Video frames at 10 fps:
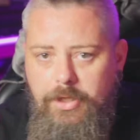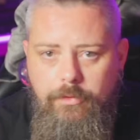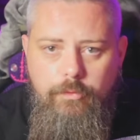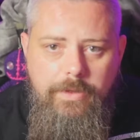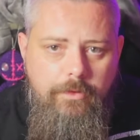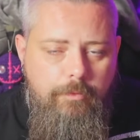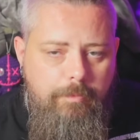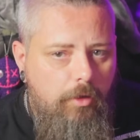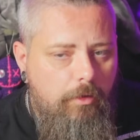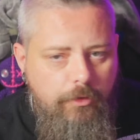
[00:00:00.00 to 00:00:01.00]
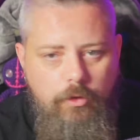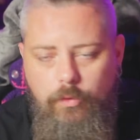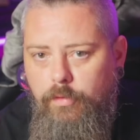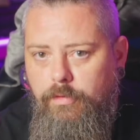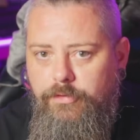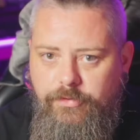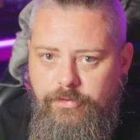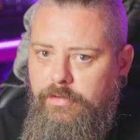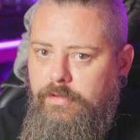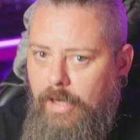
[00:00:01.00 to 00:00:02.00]
Beardos, weirdos, boils and
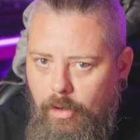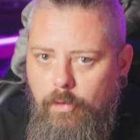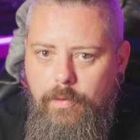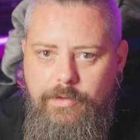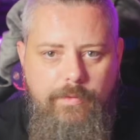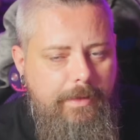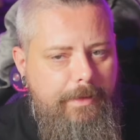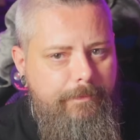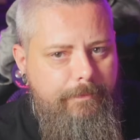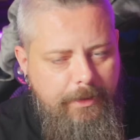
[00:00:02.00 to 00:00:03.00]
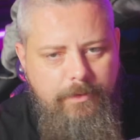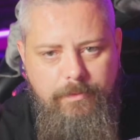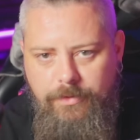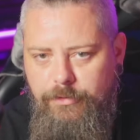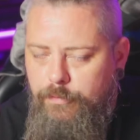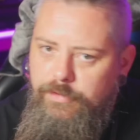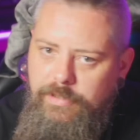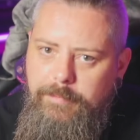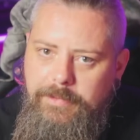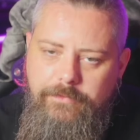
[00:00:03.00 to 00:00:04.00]
ghouls. How are we doing? I know, the intro was a
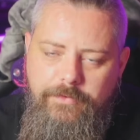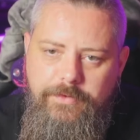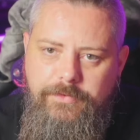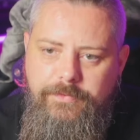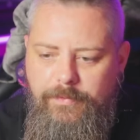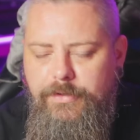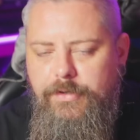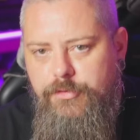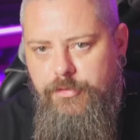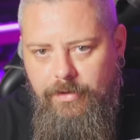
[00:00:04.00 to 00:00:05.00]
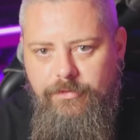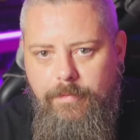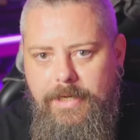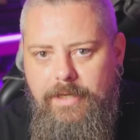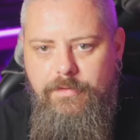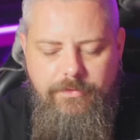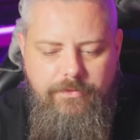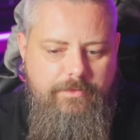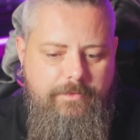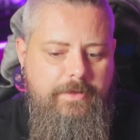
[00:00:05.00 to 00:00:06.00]
little bit different. I wanted to try something
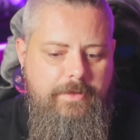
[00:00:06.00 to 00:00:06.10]
else.